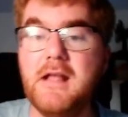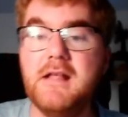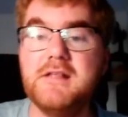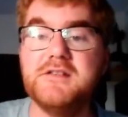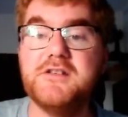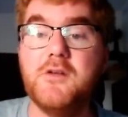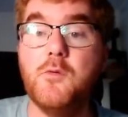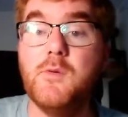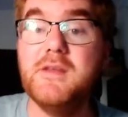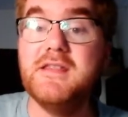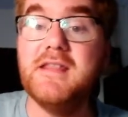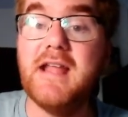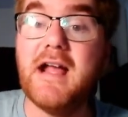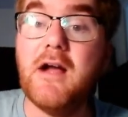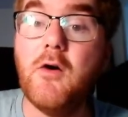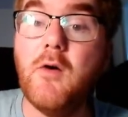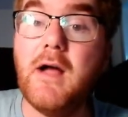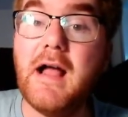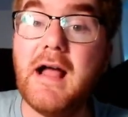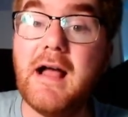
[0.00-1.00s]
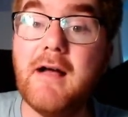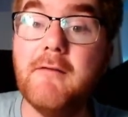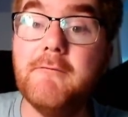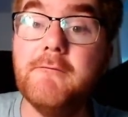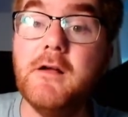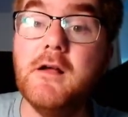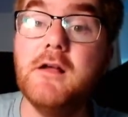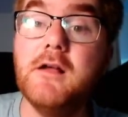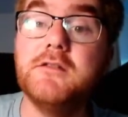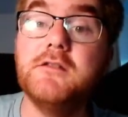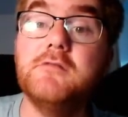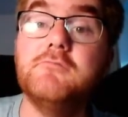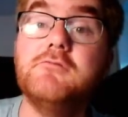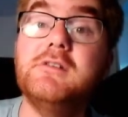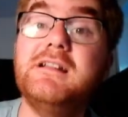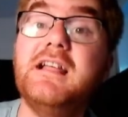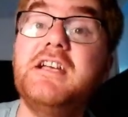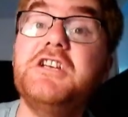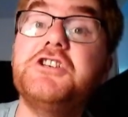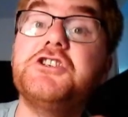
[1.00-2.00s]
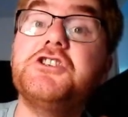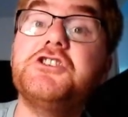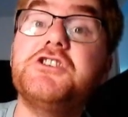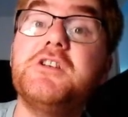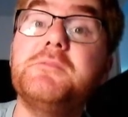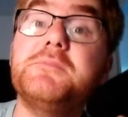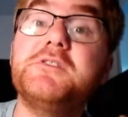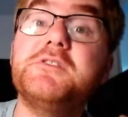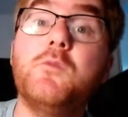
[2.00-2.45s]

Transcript: So we now have the relationships